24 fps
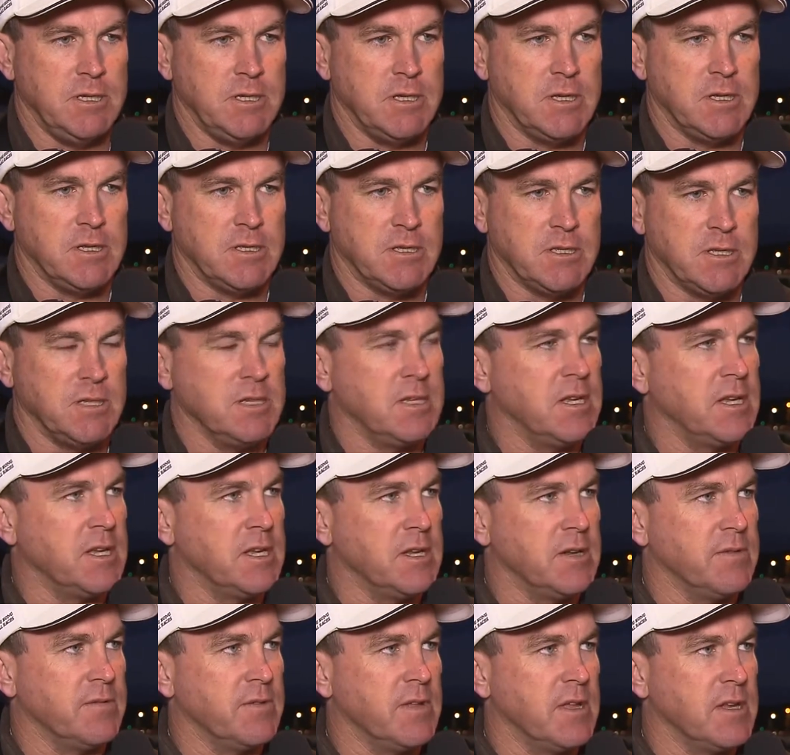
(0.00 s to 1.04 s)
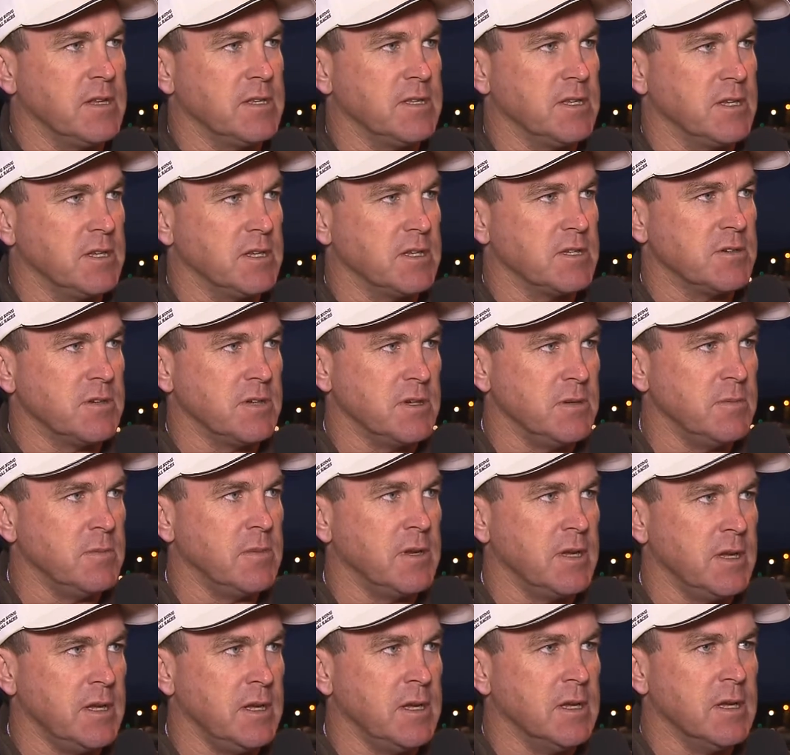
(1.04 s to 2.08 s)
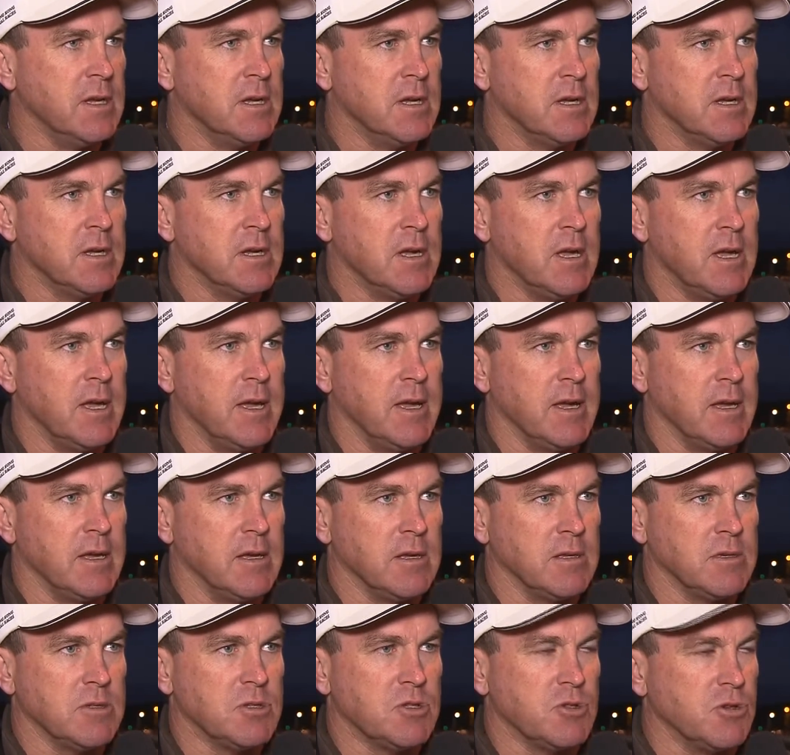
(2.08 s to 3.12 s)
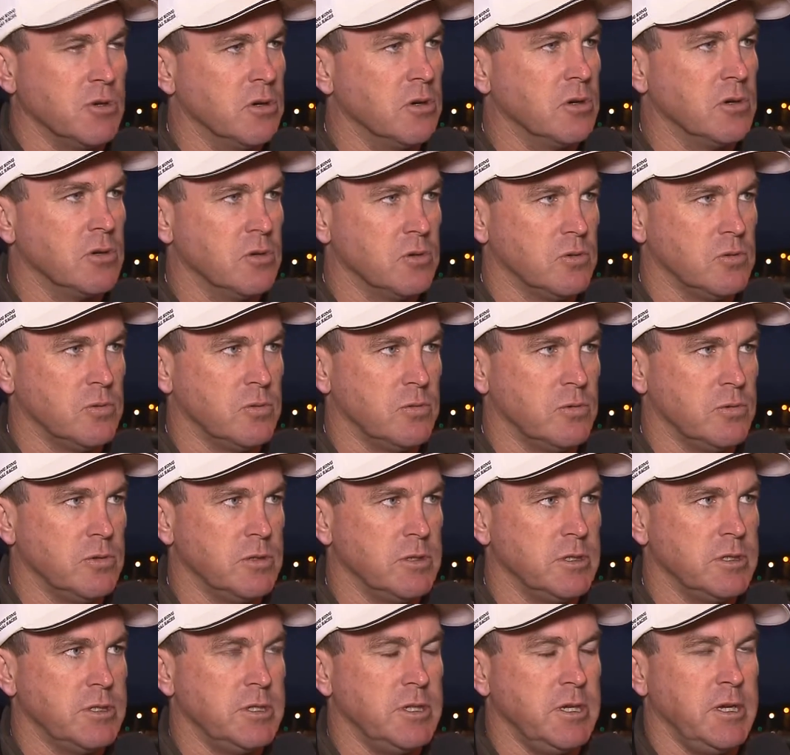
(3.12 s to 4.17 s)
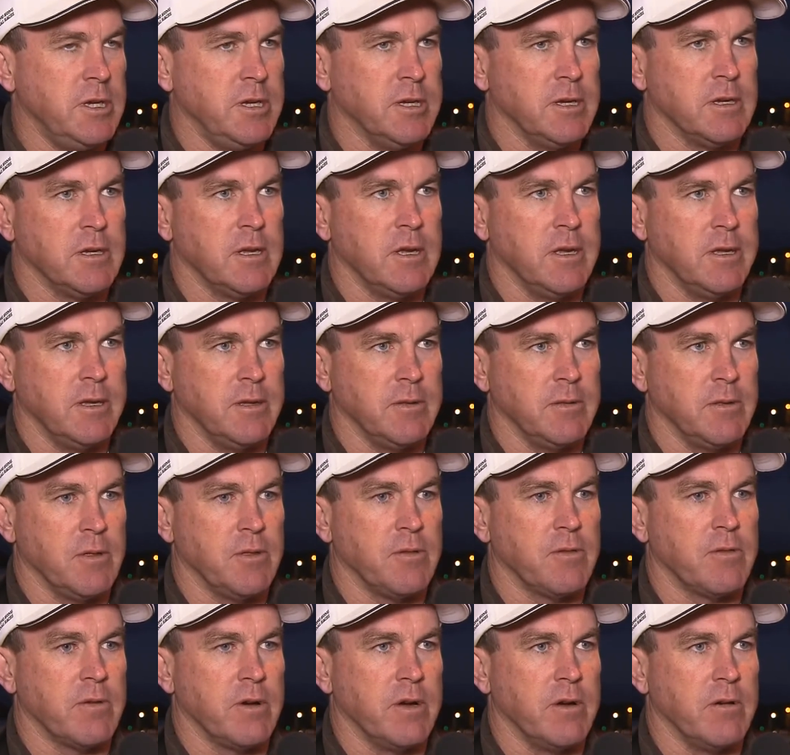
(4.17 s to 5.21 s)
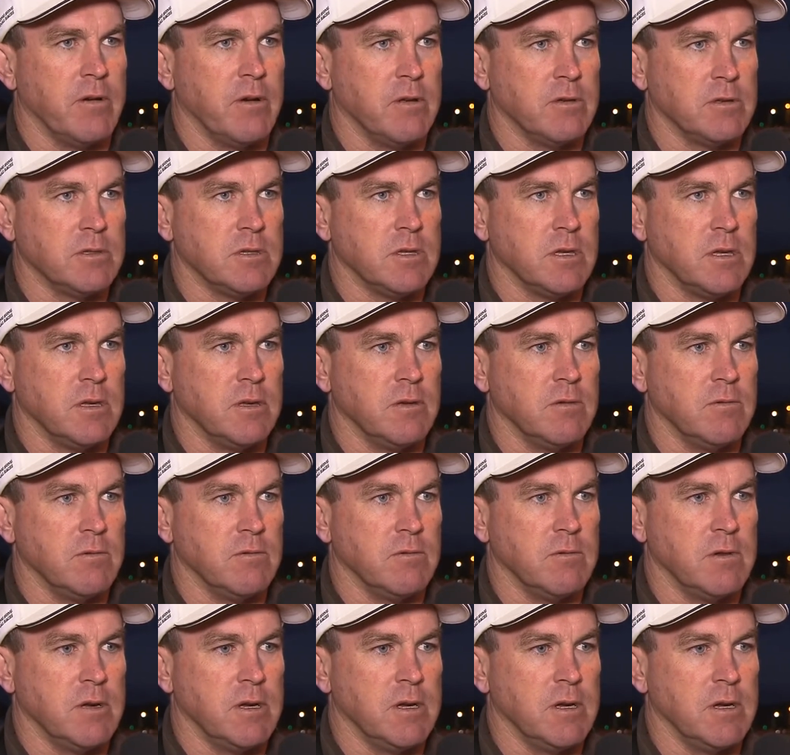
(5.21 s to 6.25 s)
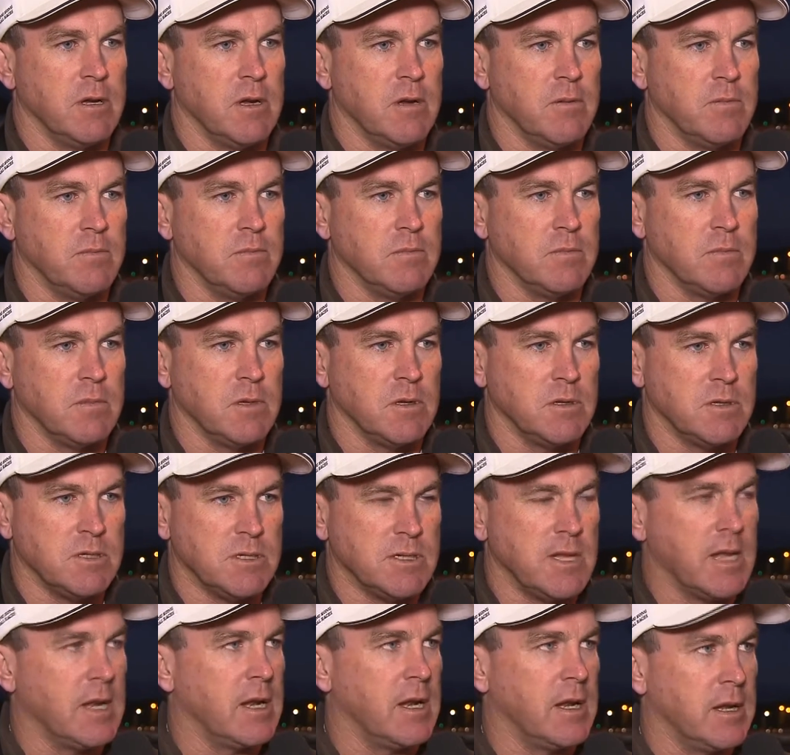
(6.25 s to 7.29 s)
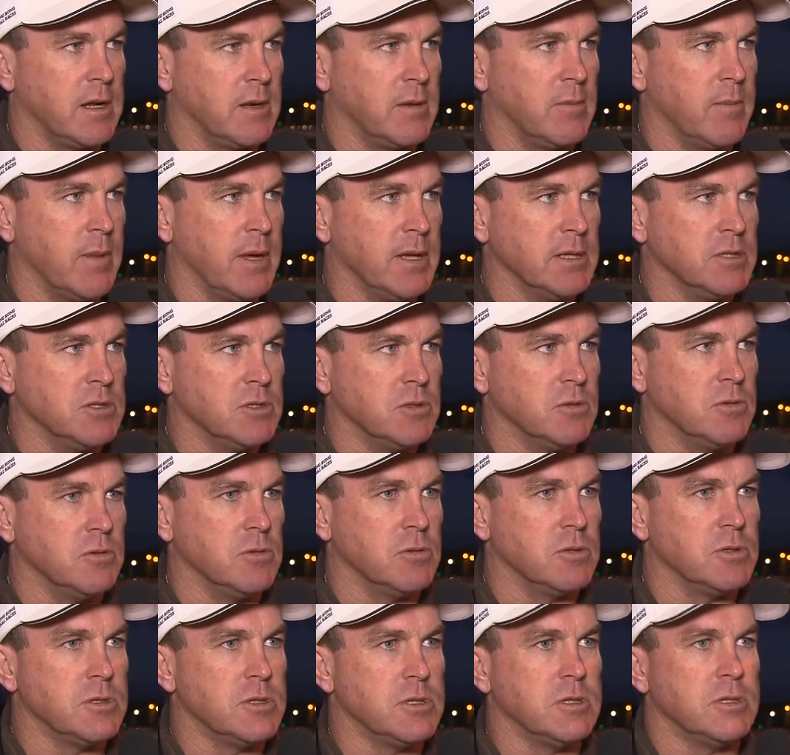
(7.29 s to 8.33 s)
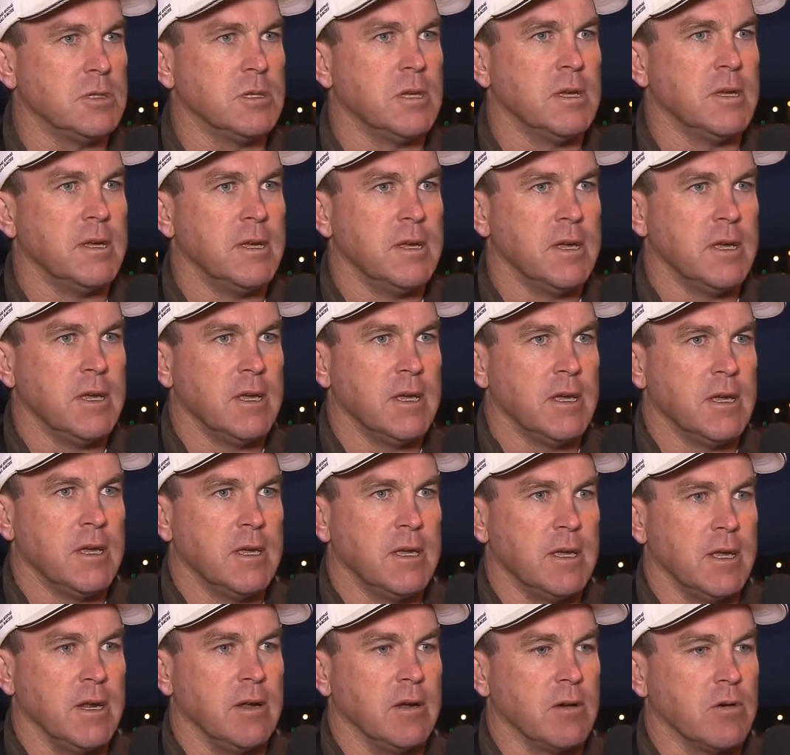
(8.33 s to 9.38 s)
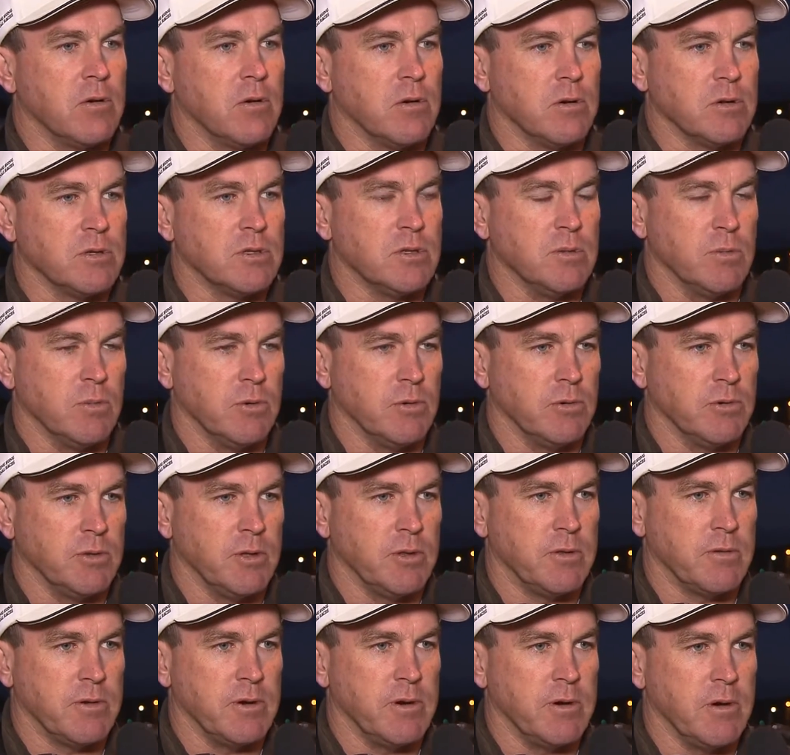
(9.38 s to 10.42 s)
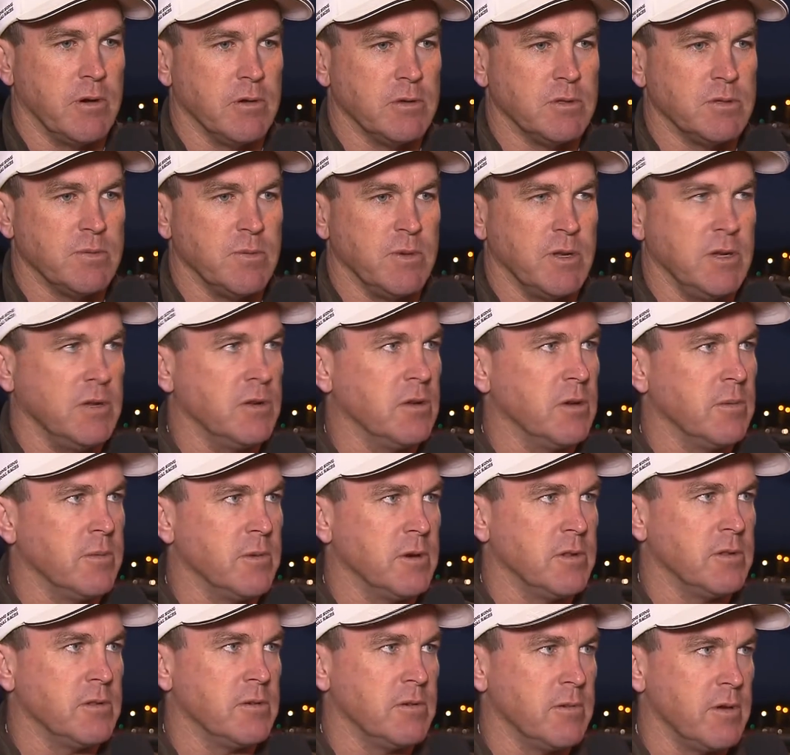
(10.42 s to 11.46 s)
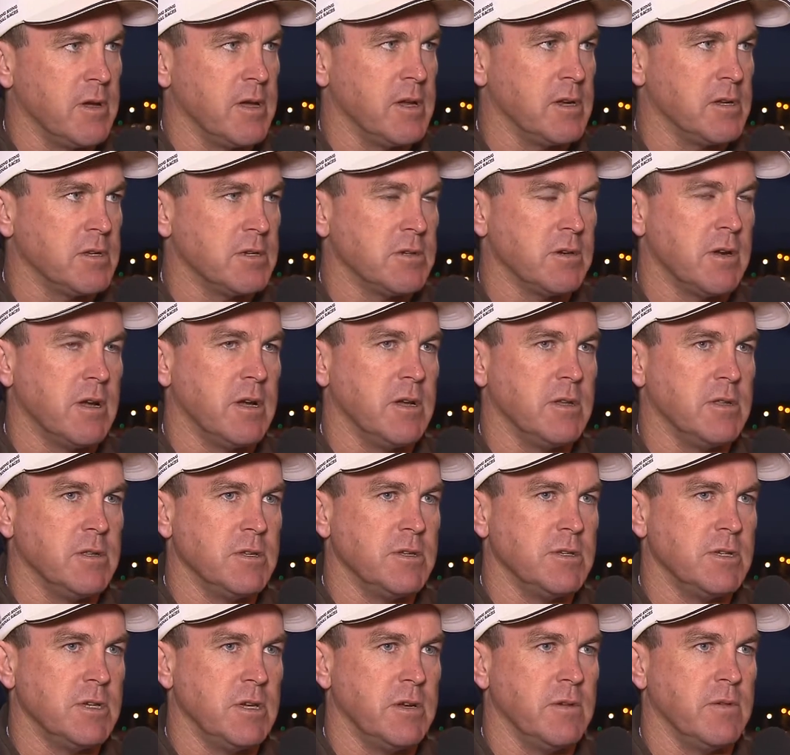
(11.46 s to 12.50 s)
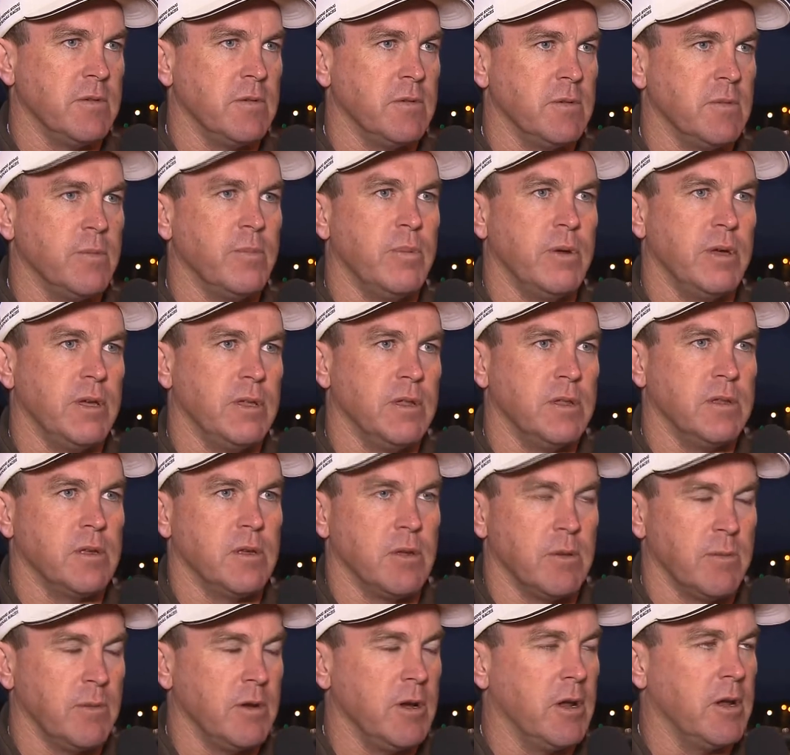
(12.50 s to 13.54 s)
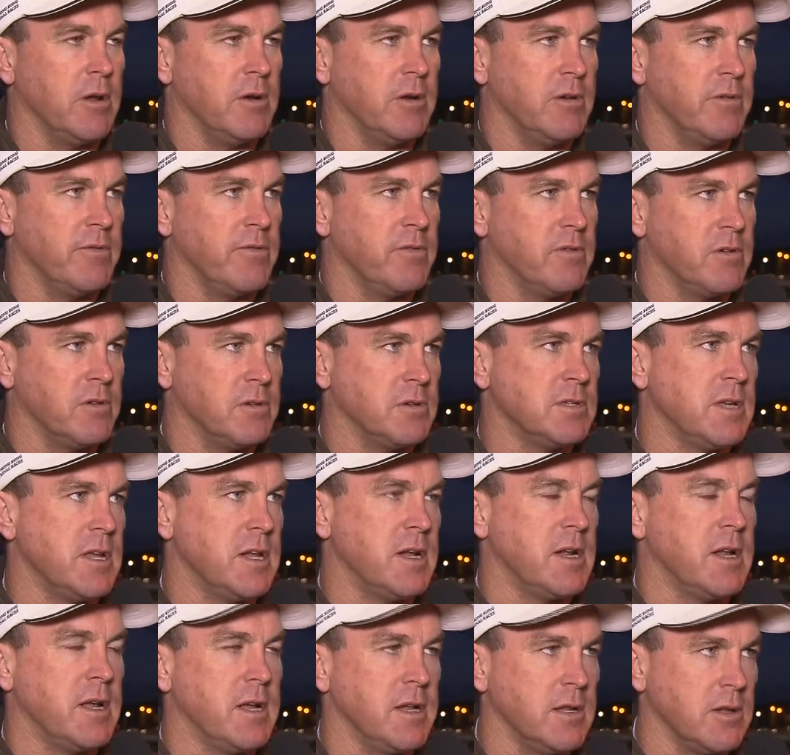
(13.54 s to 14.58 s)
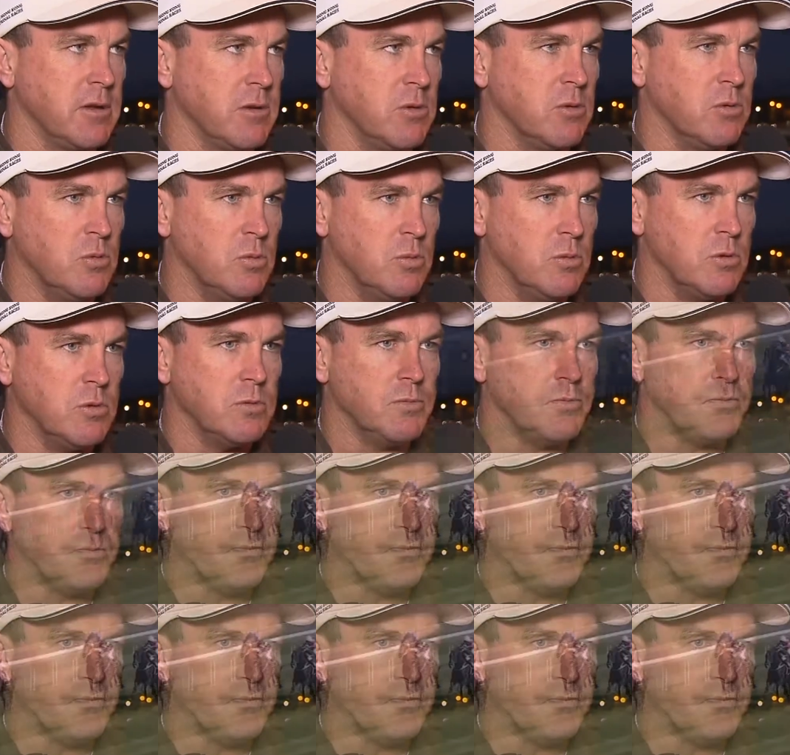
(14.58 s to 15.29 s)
It's indicative that it's an extremely strong Coolmore this year. The 3-year-olds are a stellar little bunch of horses. Across the board, the 3-year-olds have been dominant throughout Australia this year, and it appears that they're going to be no different on Saturday in the Coolmore.